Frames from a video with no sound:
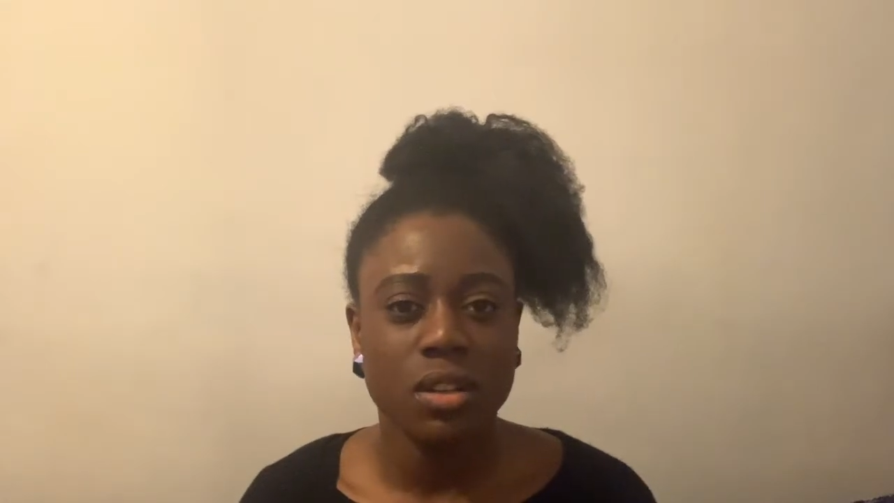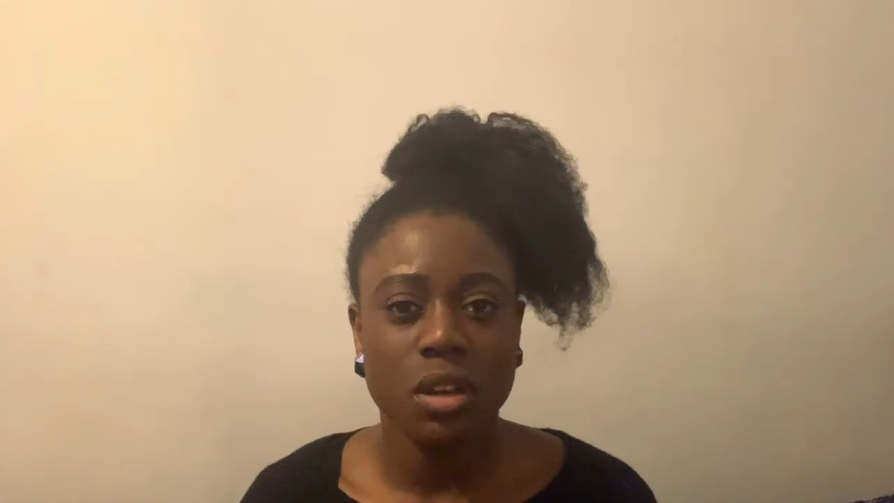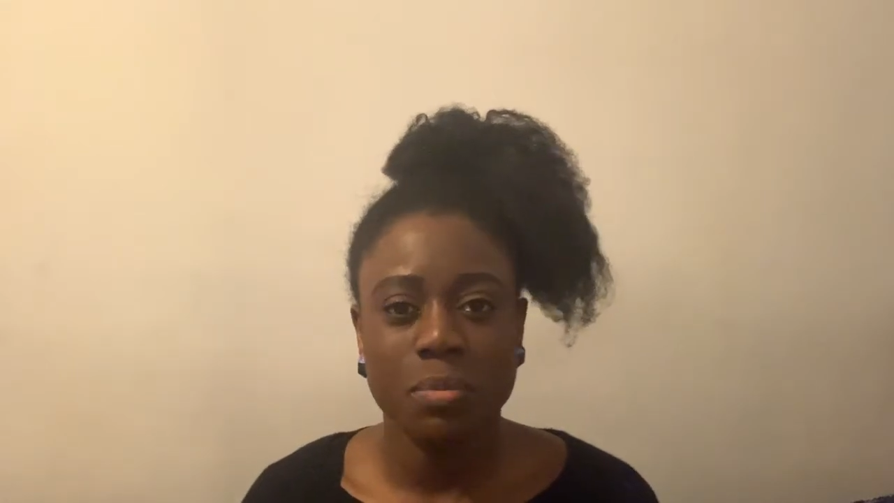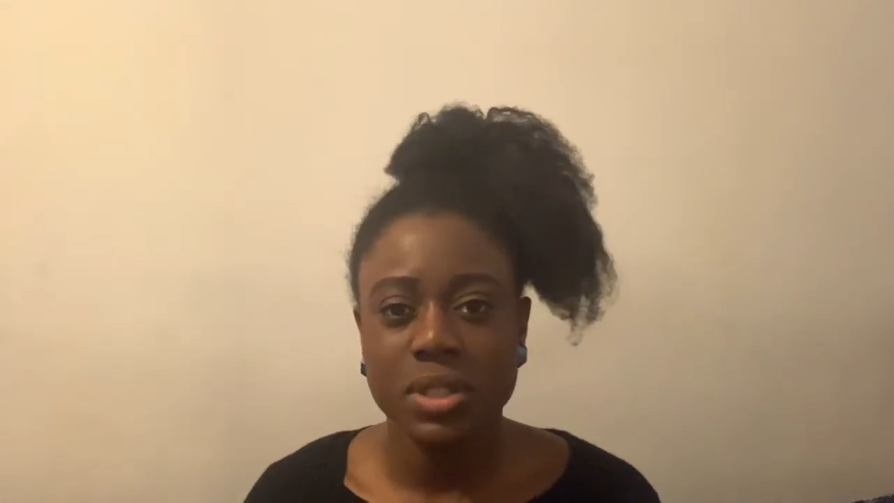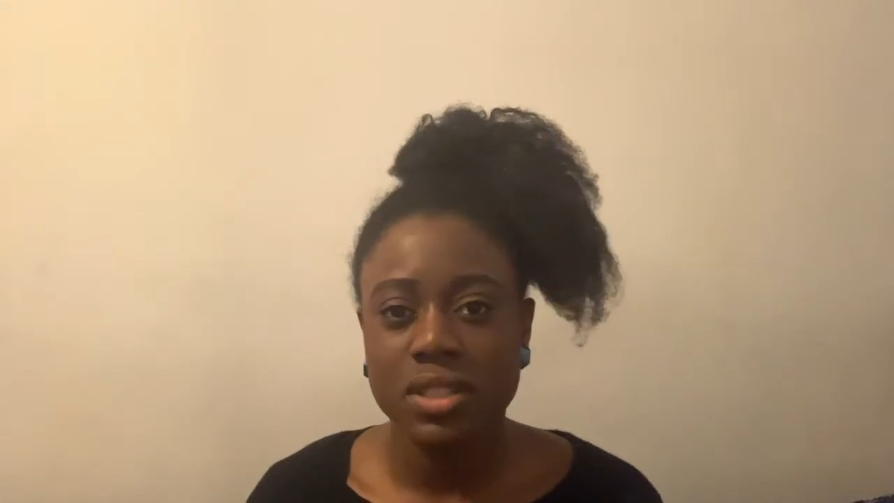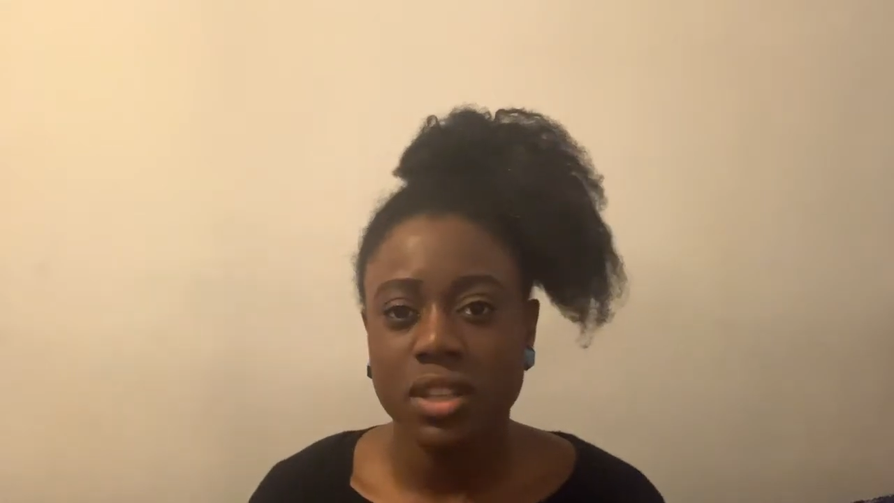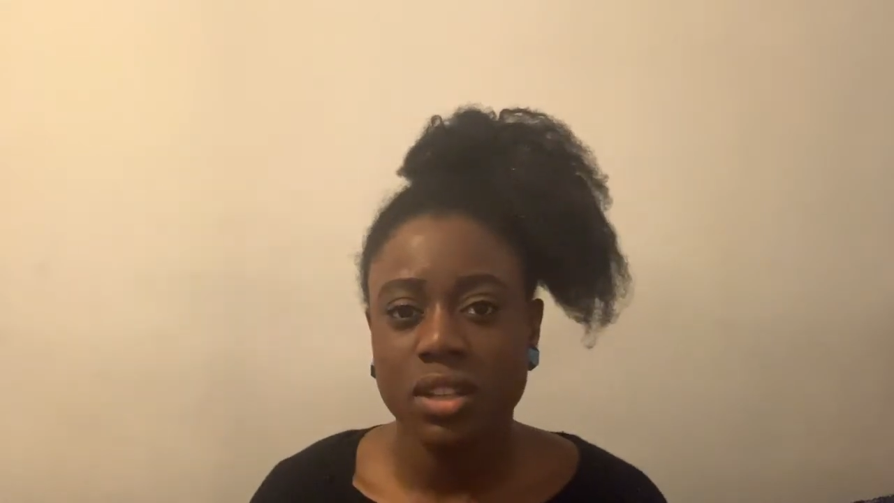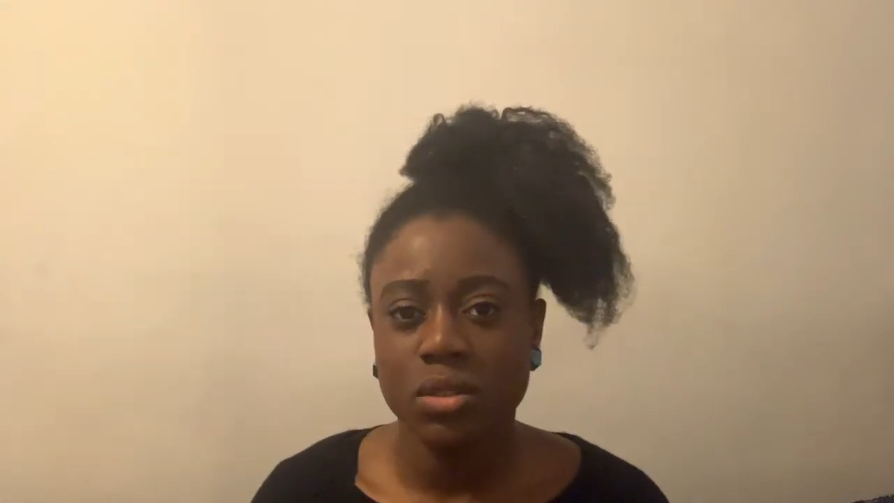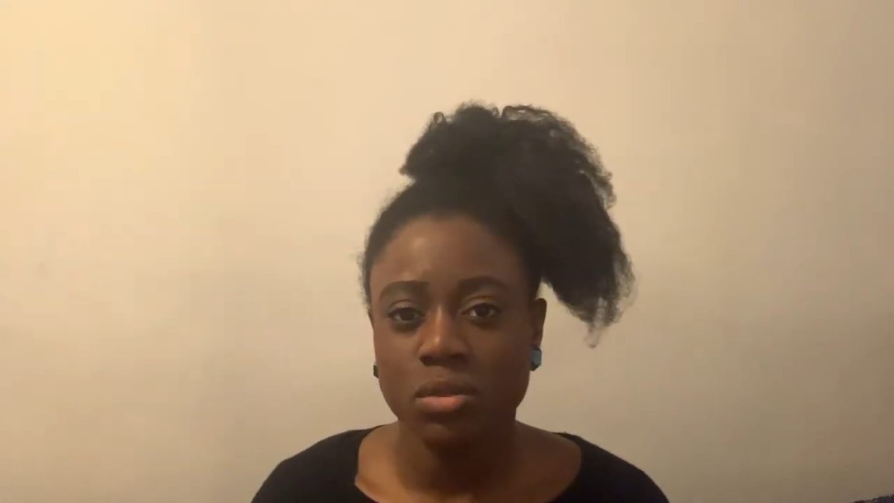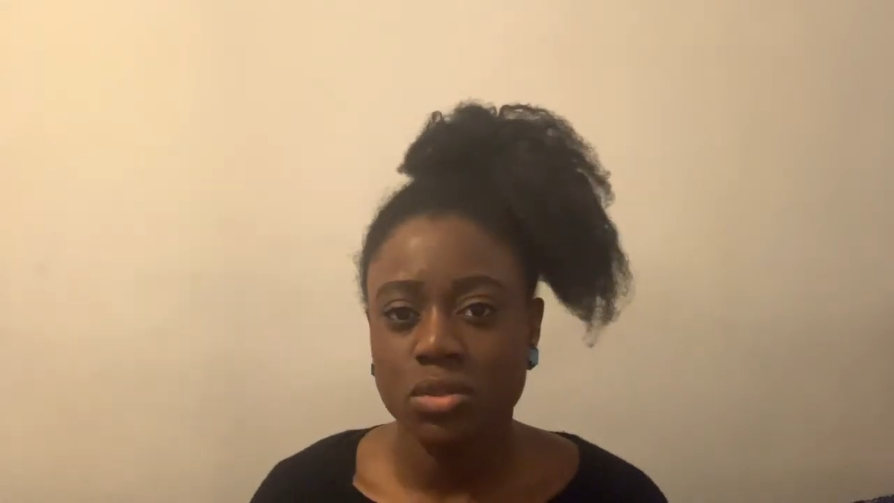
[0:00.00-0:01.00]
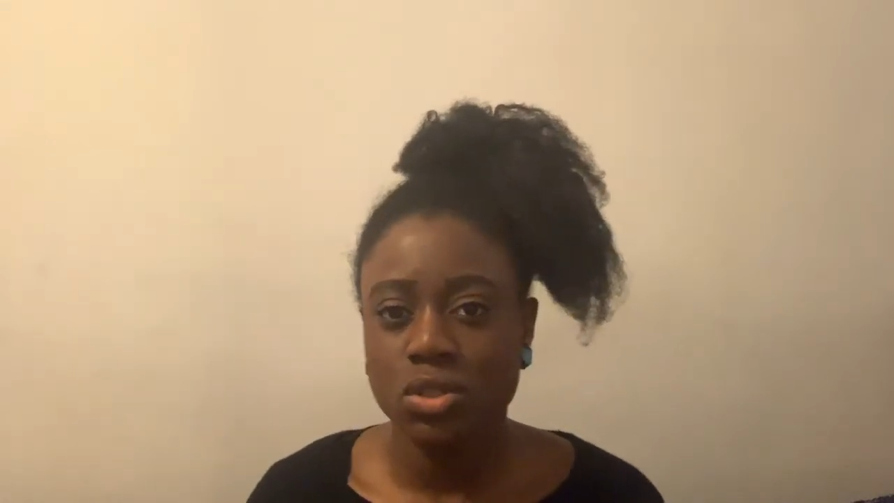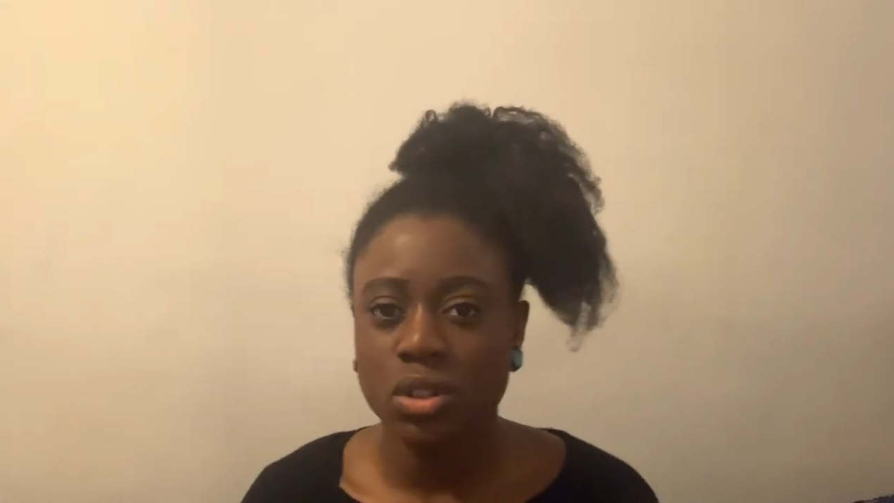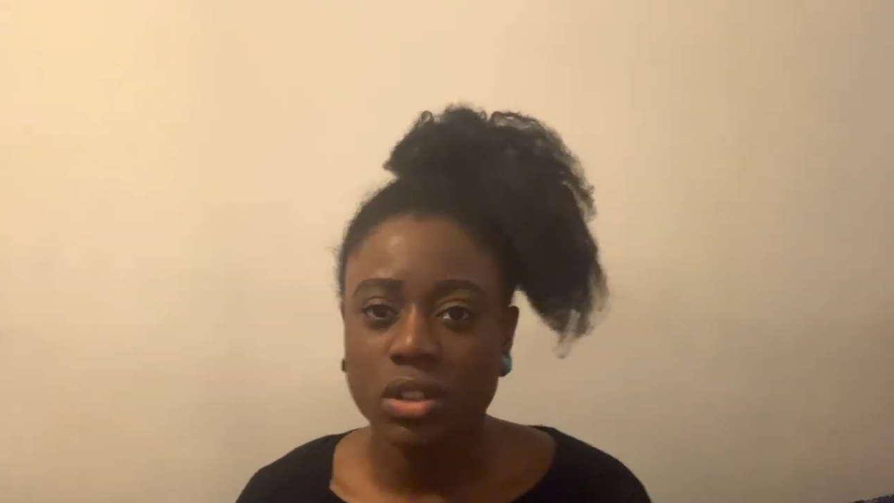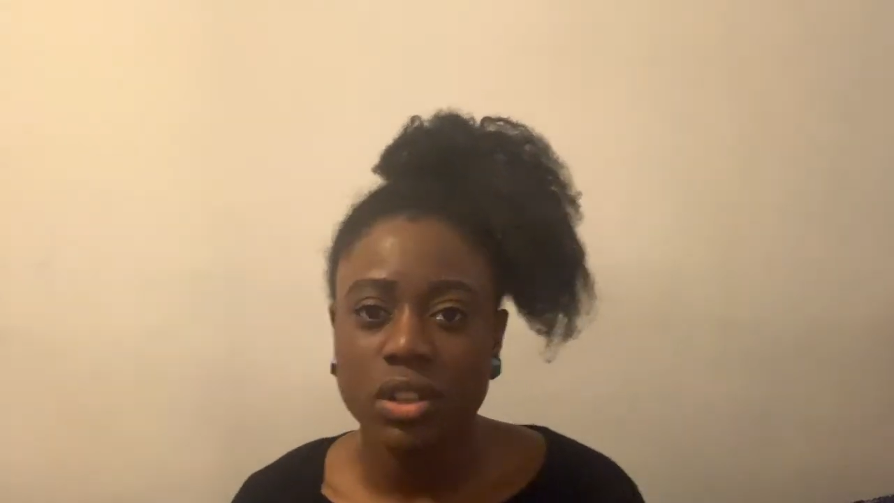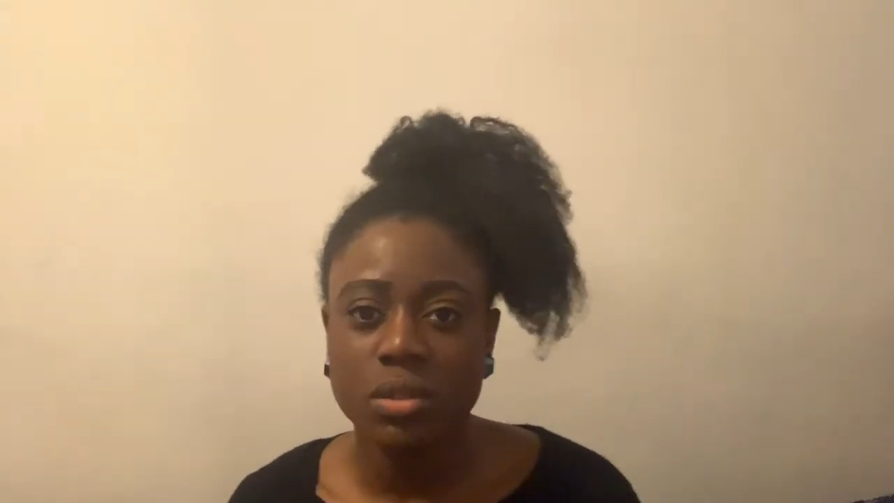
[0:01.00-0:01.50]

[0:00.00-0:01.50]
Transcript: a biscuit or chocolate